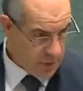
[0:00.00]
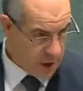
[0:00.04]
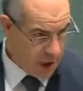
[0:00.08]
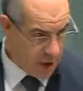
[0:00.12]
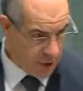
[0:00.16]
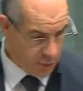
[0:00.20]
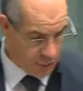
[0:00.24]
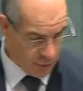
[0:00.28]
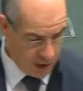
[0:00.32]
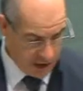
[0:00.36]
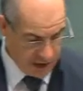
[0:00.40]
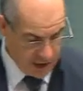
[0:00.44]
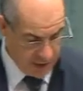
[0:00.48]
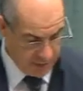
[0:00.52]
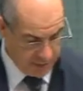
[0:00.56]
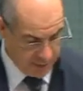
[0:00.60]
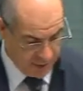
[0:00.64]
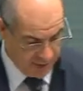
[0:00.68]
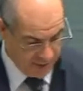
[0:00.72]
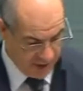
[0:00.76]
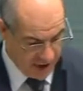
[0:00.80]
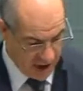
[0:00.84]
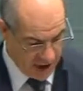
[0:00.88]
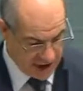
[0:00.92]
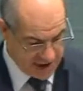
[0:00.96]
ARENA
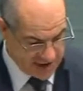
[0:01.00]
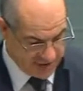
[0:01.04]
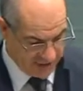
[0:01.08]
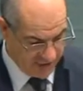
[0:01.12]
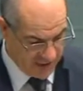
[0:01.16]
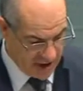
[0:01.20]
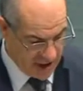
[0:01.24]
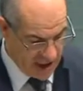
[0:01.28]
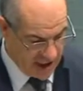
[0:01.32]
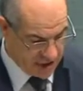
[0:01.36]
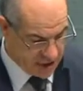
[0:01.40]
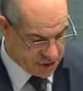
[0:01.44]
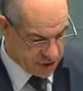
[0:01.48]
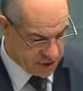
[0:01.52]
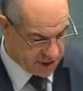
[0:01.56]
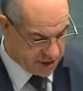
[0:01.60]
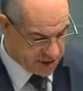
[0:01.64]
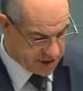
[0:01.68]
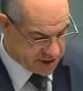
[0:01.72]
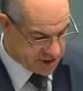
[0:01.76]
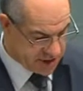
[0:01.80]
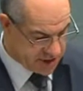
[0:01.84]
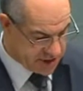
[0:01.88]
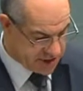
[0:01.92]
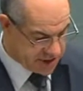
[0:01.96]
provides financial
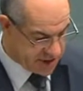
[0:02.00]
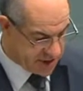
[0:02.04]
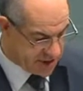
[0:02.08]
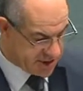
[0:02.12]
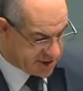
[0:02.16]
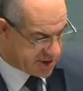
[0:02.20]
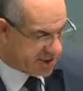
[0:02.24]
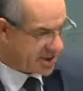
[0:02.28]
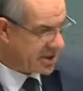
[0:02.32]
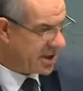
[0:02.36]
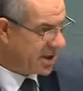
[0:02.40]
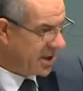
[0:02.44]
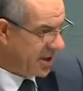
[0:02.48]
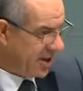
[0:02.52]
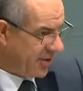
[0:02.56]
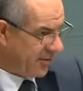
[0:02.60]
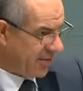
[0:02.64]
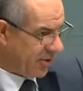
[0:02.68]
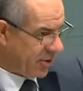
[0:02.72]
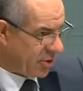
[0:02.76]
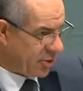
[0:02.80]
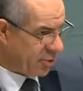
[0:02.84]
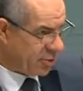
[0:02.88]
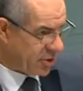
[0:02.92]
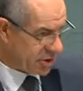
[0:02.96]
assistance
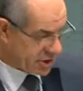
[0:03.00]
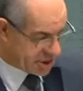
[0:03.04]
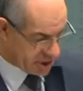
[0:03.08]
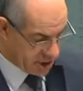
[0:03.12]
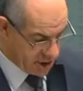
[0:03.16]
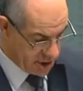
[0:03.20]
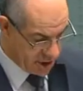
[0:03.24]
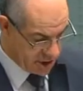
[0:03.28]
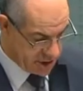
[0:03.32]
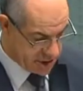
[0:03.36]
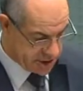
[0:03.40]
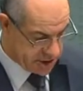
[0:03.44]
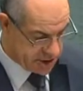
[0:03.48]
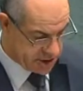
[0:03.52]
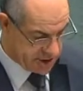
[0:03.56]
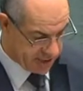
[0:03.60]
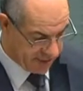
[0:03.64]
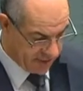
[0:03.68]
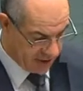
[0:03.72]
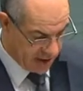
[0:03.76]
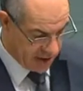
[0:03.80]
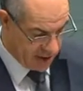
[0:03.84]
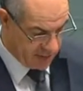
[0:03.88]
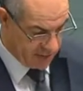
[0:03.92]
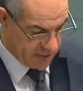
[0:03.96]
for the research,
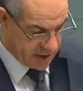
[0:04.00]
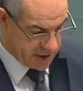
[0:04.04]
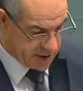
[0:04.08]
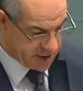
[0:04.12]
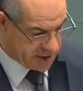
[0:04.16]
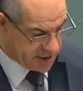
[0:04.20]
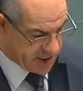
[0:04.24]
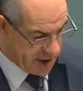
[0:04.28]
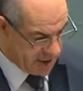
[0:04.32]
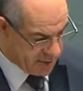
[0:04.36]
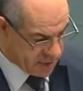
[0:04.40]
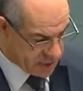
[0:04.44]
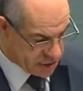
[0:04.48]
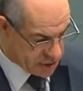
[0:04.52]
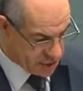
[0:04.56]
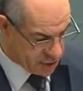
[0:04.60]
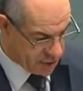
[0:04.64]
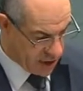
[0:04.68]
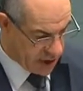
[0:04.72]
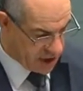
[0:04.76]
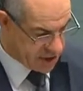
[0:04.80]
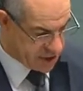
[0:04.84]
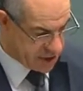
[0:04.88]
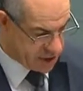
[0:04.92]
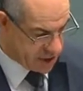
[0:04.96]
development,
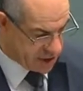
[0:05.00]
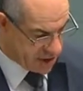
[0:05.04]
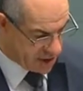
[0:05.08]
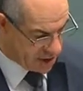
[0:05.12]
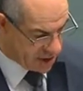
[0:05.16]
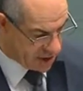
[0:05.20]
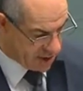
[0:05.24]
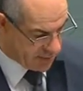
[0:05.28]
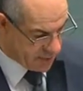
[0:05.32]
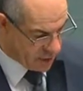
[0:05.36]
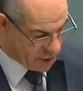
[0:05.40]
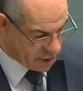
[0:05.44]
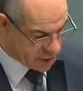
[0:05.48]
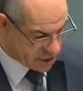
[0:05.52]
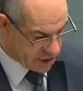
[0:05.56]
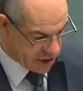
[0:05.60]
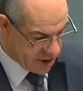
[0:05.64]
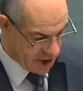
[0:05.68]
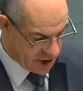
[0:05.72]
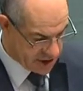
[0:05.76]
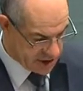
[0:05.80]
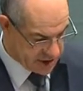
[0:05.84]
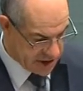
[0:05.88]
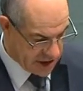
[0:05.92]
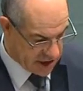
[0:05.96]
demonstration and
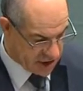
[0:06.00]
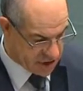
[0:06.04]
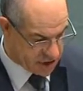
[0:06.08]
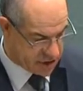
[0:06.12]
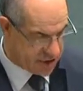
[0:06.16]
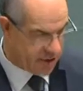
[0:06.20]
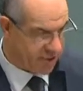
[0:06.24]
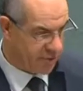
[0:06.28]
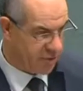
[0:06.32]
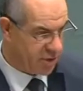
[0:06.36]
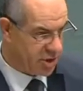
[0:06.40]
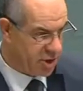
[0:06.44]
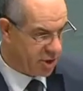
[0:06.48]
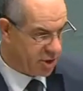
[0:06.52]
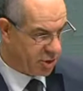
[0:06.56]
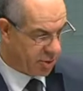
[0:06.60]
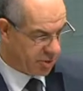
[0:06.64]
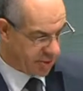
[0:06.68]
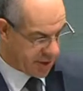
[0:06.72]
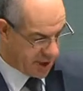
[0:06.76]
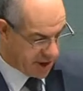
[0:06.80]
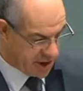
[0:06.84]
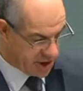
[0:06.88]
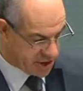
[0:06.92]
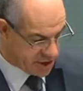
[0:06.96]
commercialisation of
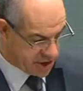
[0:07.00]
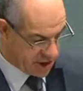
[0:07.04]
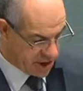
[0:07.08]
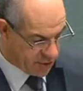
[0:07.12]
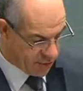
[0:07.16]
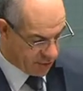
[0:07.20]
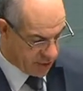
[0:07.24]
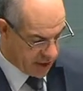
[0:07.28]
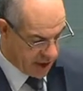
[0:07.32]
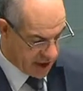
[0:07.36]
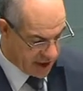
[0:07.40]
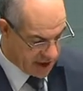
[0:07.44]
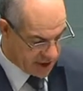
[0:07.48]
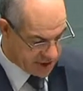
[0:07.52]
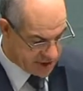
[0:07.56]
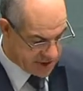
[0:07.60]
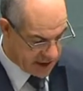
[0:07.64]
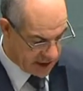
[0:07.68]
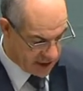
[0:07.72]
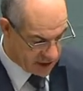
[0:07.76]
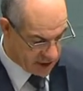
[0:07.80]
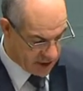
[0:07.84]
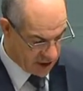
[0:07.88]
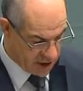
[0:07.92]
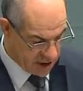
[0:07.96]
renewable energy and related
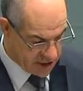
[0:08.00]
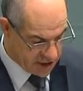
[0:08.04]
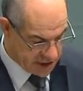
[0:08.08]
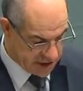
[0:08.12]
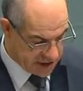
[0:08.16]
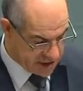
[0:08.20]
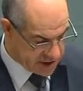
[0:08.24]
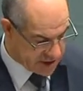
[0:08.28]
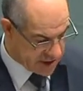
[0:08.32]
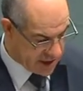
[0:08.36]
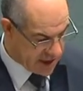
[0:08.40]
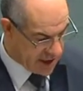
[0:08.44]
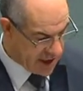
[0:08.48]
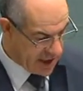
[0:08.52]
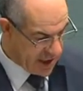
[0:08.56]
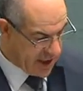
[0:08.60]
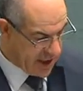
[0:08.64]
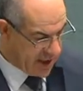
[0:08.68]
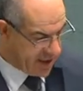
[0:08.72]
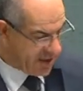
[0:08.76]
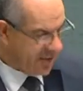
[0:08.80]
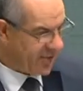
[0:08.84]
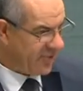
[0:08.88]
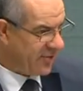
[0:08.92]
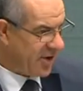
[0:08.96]
technologies,
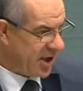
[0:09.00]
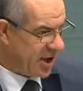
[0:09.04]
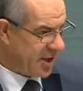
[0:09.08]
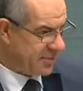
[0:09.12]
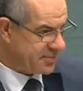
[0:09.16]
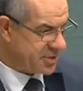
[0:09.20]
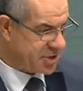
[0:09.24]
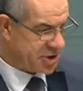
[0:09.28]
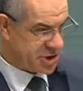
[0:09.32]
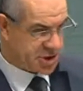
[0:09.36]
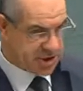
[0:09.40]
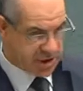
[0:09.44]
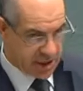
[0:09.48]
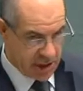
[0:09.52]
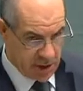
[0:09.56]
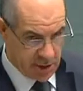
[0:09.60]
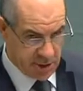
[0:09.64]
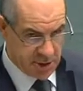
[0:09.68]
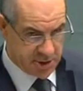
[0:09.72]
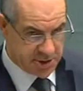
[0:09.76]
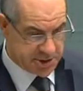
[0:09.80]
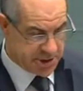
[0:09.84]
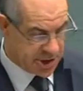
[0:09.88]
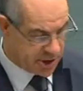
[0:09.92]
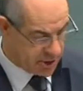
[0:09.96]
develops
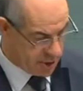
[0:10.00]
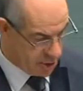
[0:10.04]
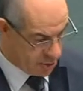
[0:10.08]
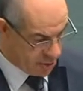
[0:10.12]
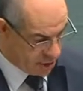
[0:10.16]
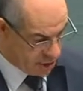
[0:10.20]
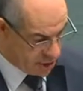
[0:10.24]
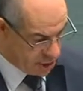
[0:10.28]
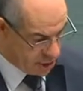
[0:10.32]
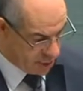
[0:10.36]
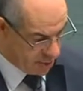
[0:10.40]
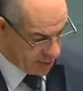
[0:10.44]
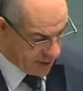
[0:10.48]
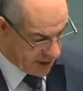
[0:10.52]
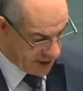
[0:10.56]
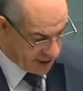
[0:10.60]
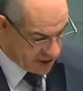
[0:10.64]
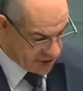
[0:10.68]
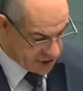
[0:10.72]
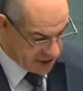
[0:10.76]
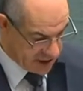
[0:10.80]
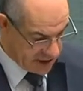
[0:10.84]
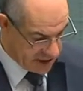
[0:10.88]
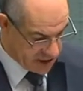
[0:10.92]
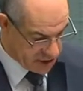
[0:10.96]
skills in the renewable
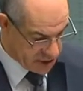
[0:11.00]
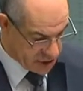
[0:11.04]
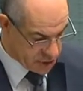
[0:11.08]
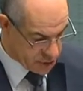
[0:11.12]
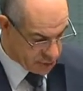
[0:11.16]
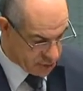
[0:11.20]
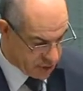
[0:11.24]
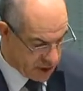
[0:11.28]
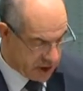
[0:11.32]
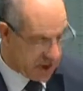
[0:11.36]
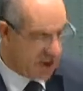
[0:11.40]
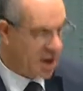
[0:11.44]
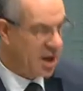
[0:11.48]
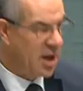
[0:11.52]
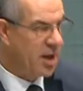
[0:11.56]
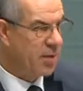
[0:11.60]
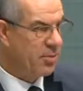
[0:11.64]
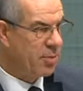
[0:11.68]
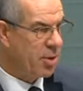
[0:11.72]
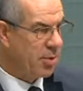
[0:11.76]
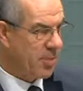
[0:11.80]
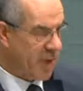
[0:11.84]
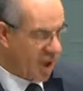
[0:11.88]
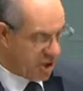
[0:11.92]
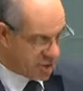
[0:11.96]
energy industry,
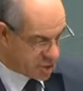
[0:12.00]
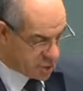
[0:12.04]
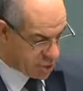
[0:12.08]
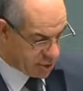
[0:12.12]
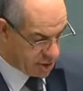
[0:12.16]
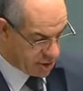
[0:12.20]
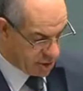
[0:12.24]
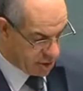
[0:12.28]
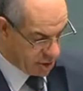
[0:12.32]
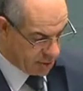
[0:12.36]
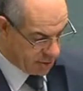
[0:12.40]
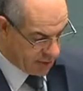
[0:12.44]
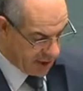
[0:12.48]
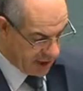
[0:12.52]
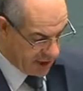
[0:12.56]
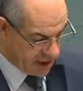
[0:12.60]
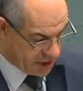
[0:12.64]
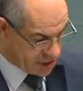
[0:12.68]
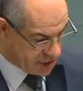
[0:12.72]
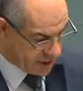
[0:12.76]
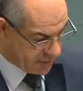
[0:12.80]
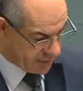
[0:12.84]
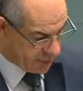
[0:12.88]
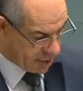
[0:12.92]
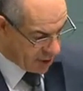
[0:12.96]
promotes renewable
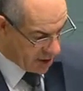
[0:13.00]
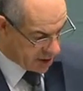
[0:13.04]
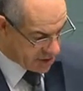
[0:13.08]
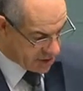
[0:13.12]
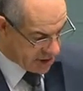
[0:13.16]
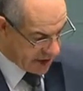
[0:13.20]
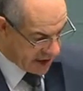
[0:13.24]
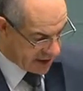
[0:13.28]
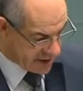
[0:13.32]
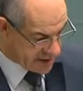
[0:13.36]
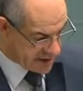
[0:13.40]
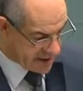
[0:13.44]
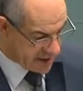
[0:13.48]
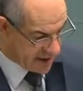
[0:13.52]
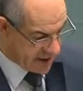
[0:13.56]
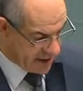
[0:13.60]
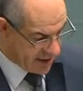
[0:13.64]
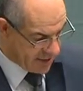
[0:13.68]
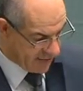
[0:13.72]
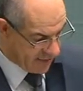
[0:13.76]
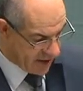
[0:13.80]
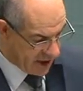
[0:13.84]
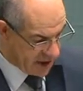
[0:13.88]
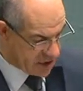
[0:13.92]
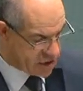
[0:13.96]
energy projects and
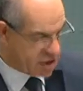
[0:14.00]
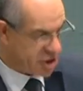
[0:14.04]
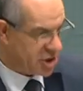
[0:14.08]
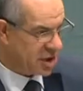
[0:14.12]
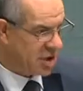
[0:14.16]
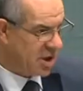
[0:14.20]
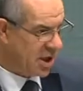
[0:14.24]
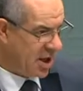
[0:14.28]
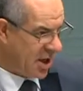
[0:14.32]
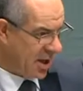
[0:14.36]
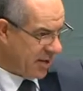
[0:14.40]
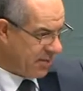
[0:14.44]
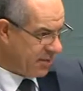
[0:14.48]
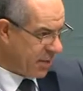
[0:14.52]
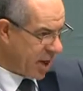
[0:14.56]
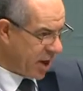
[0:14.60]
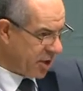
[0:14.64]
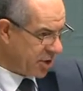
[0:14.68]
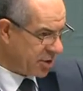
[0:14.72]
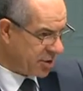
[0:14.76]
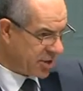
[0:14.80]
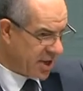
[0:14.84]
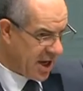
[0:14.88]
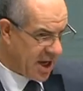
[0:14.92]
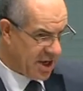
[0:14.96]
innovation
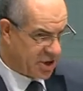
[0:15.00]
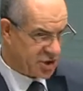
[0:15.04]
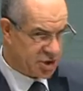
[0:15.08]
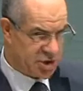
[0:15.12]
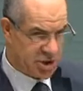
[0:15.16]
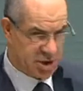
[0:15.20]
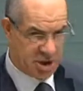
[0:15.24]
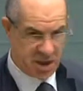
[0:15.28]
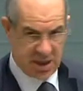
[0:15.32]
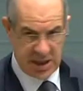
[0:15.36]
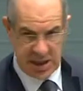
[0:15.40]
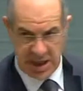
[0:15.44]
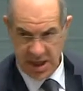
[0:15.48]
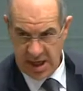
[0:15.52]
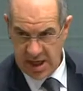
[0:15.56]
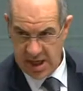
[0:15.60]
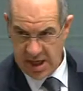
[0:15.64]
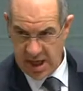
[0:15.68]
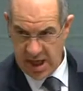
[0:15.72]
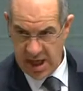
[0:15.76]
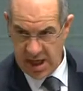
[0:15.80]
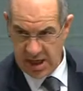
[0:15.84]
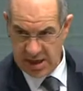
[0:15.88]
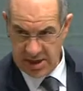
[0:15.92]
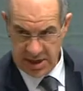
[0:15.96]
both nationally
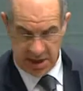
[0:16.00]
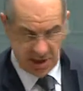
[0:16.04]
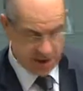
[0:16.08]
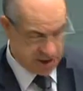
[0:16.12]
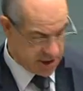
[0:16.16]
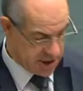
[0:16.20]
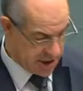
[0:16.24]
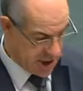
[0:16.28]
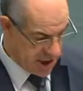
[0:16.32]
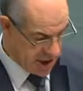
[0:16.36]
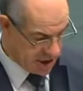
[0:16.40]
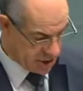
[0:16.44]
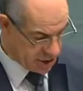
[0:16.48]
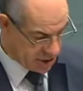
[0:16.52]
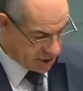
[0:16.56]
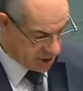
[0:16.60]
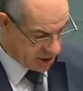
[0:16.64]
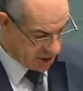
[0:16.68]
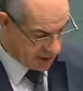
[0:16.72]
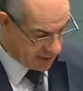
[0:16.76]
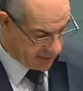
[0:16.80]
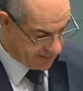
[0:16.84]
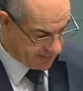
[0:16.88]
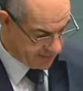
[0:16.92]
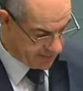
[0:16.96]
and
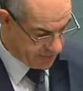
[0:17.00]
internationally.